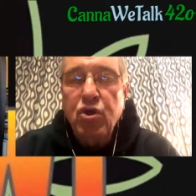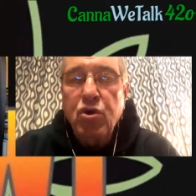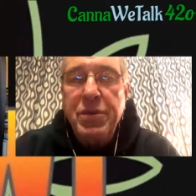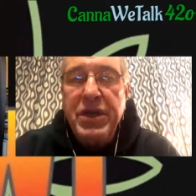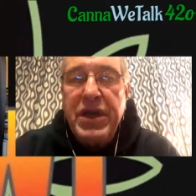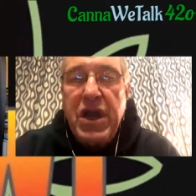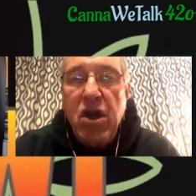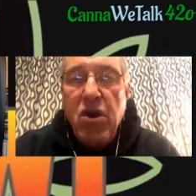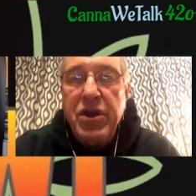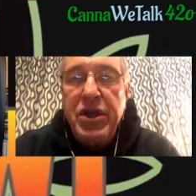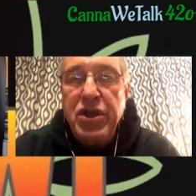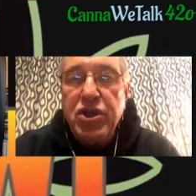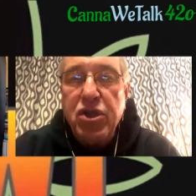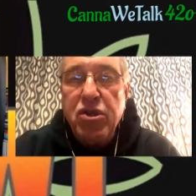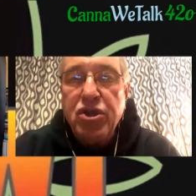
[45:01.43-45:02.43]
be carrying
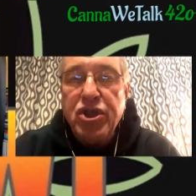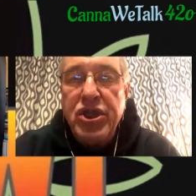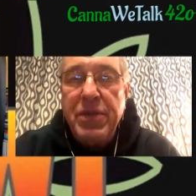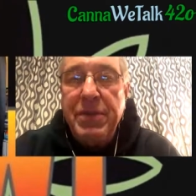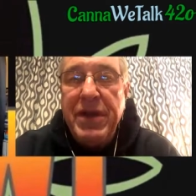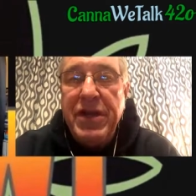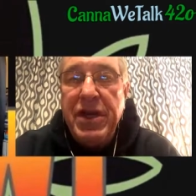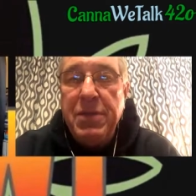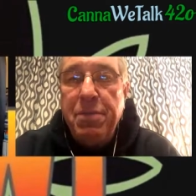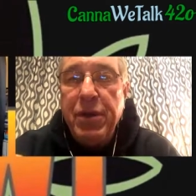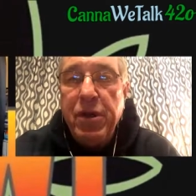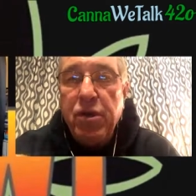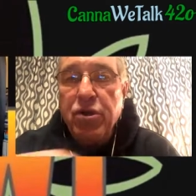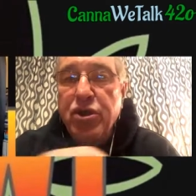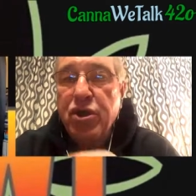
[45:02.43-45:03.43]
these little CBD
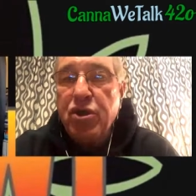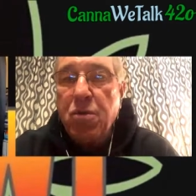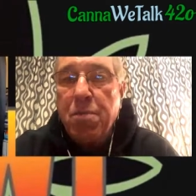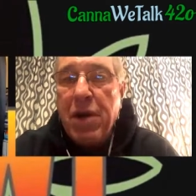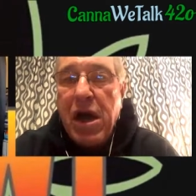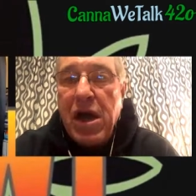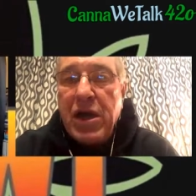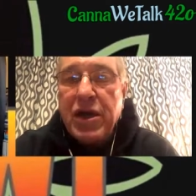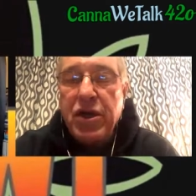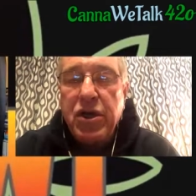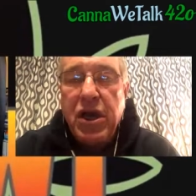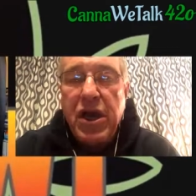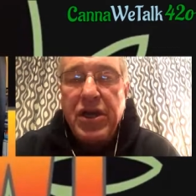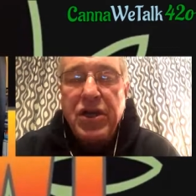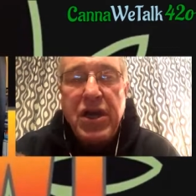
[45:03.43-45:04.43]
pills in your pocket
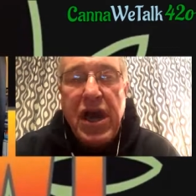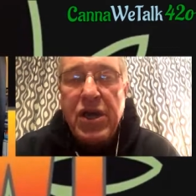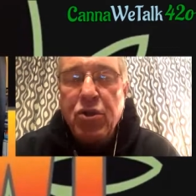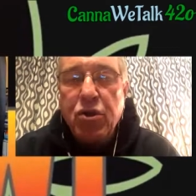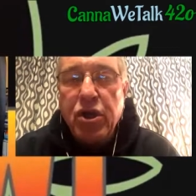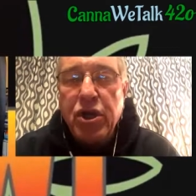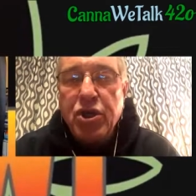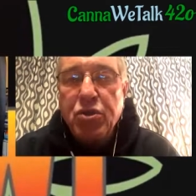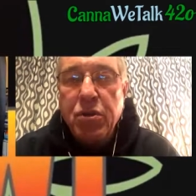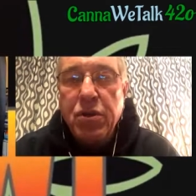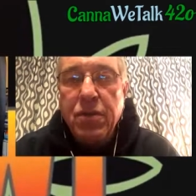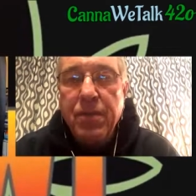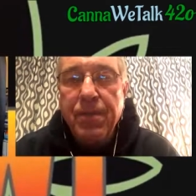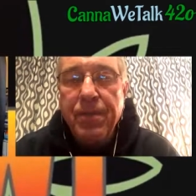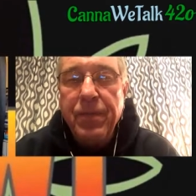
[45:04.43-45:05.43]
like nitroglycerin.
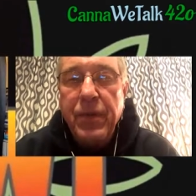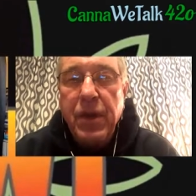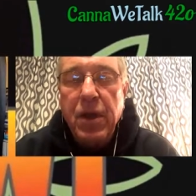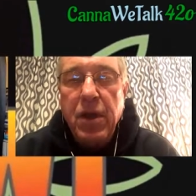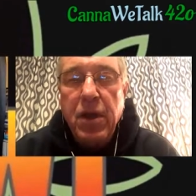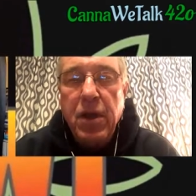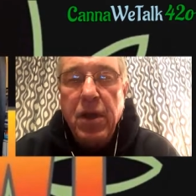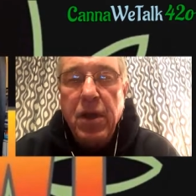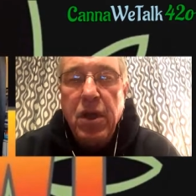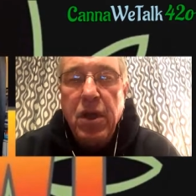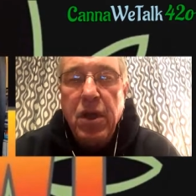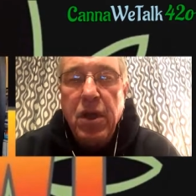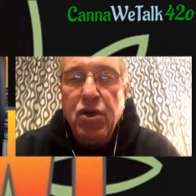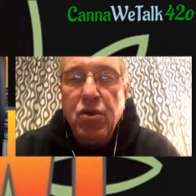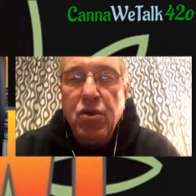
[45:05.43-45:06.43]

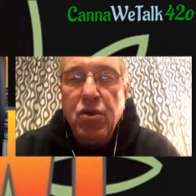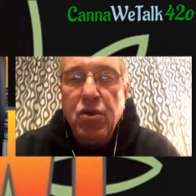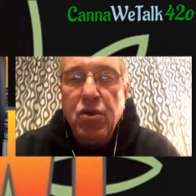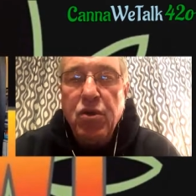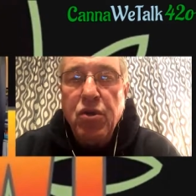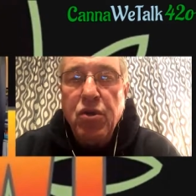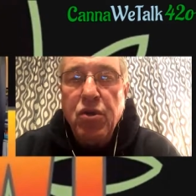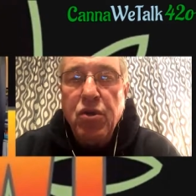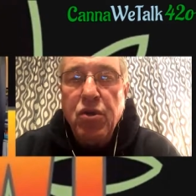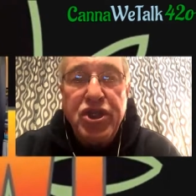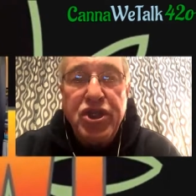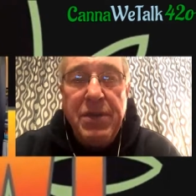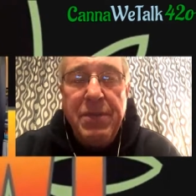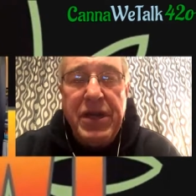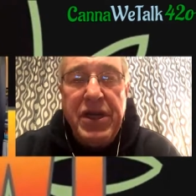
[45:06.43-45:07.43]
You'll be
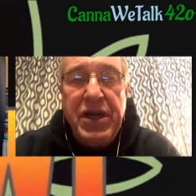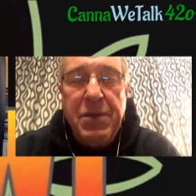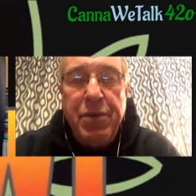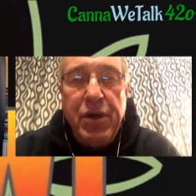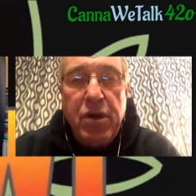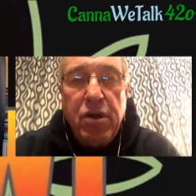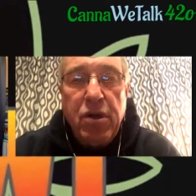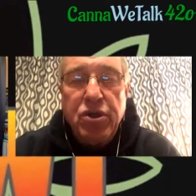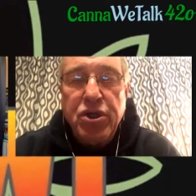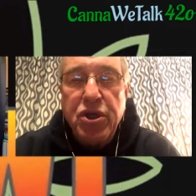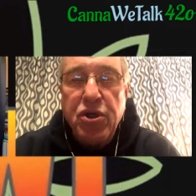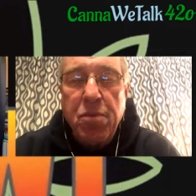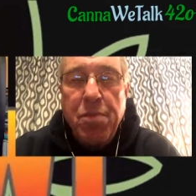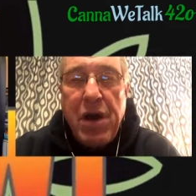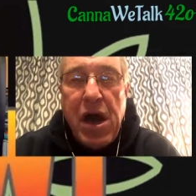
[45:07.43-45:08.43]
having these CBD
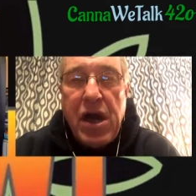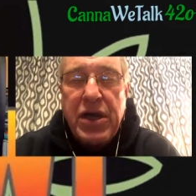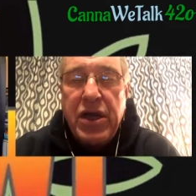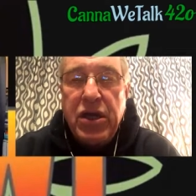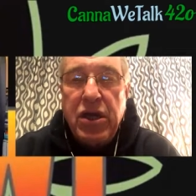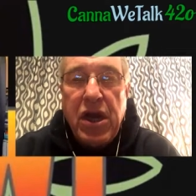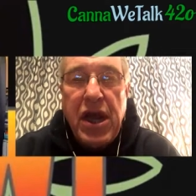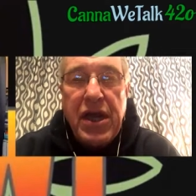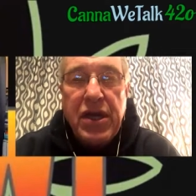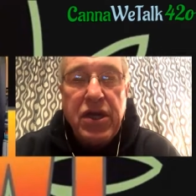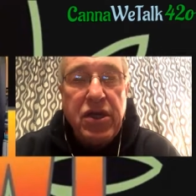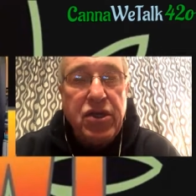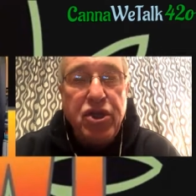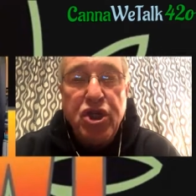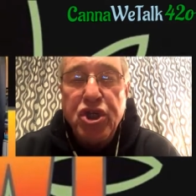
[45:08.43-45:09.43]
pills in your pocket
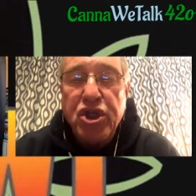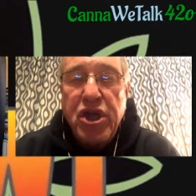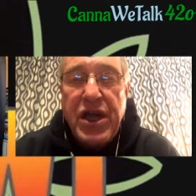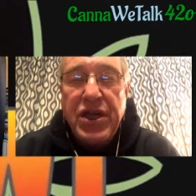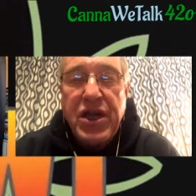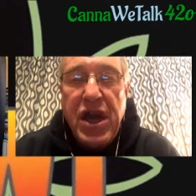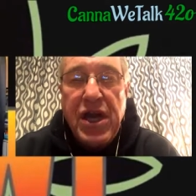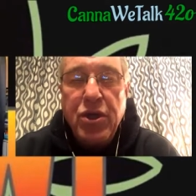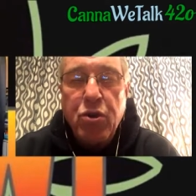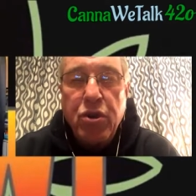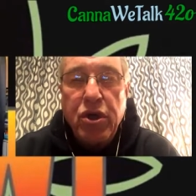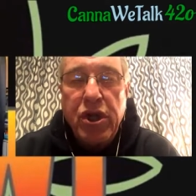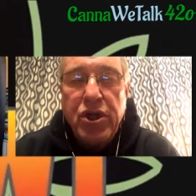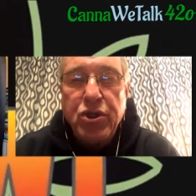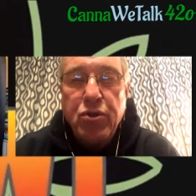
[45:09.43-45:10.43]
just like
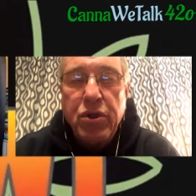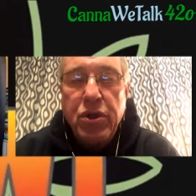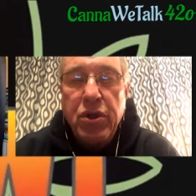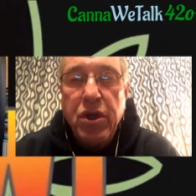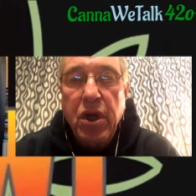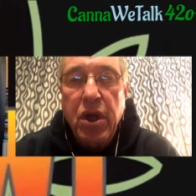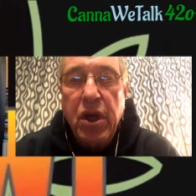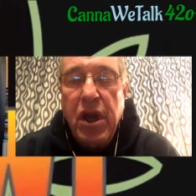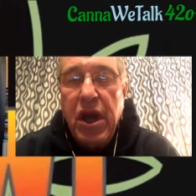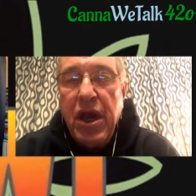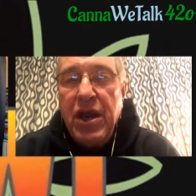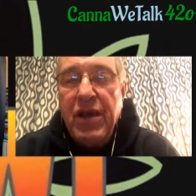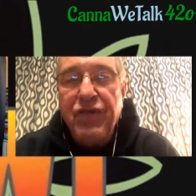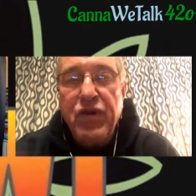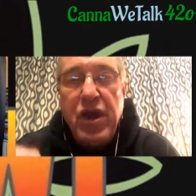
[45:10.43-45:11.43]
nitroglycerin.
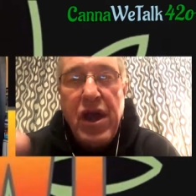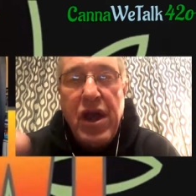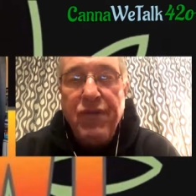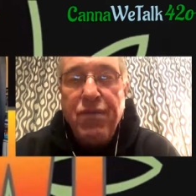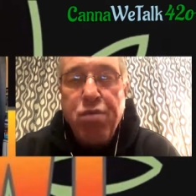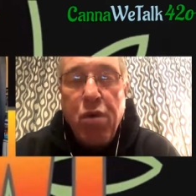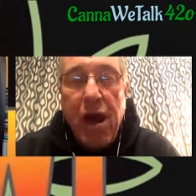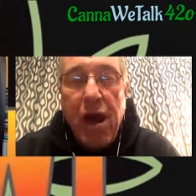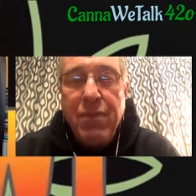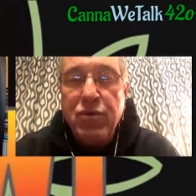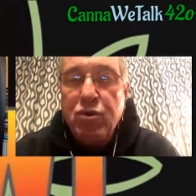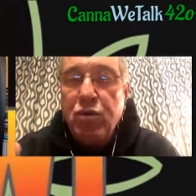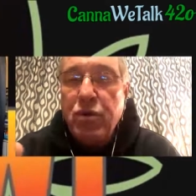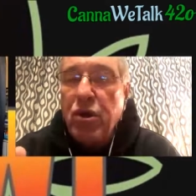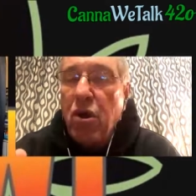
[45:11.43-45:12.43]
And if you have
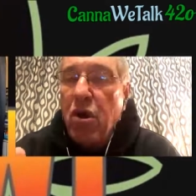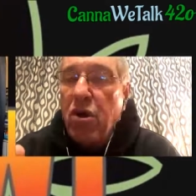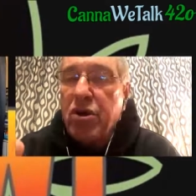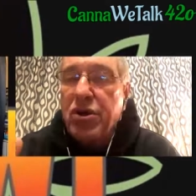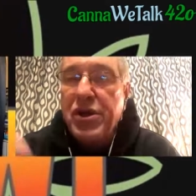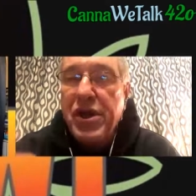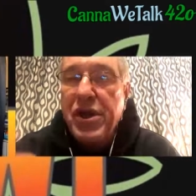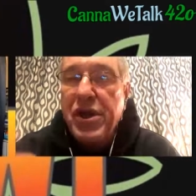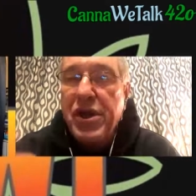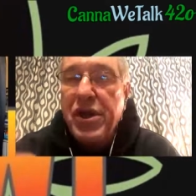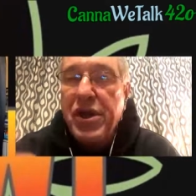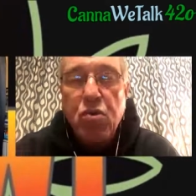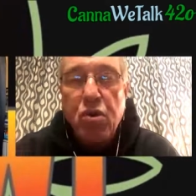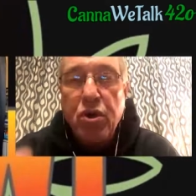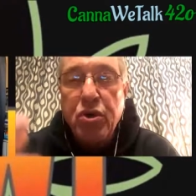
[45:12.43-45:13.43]
problems with a heart attack or
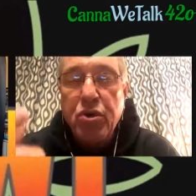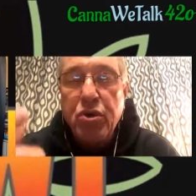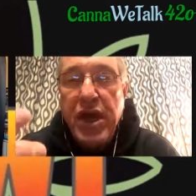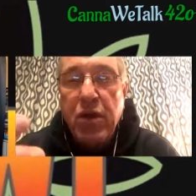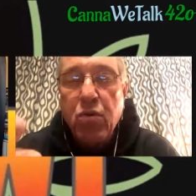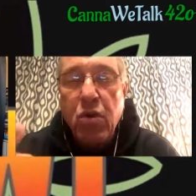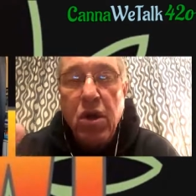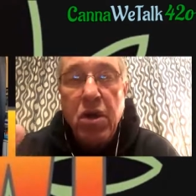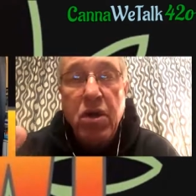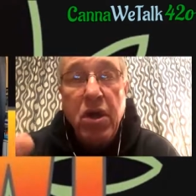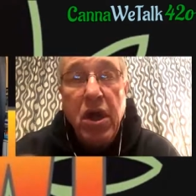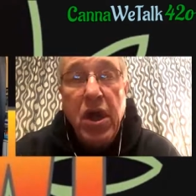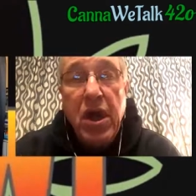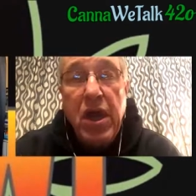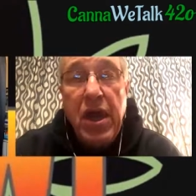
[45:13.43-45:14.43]
stroke, you'll take one.
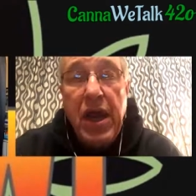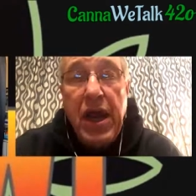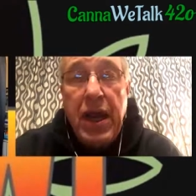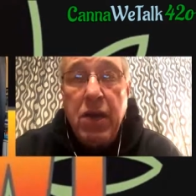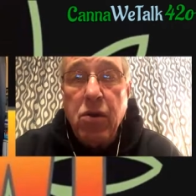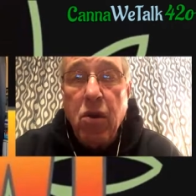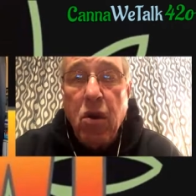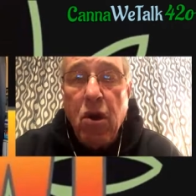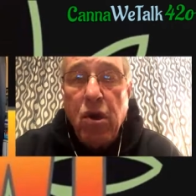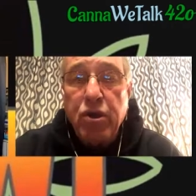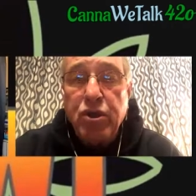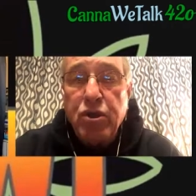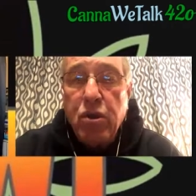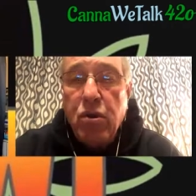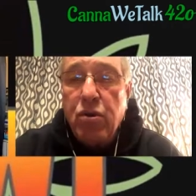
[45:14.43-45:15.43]
And
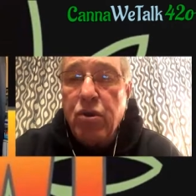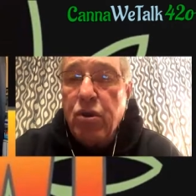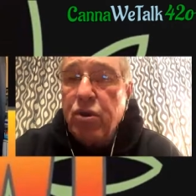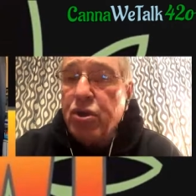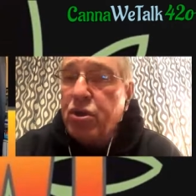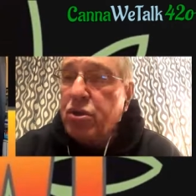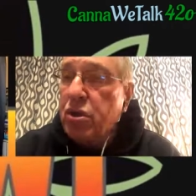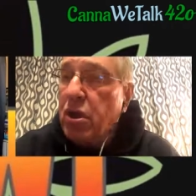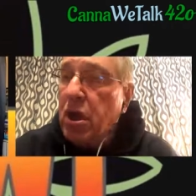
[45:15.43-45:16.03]
also there's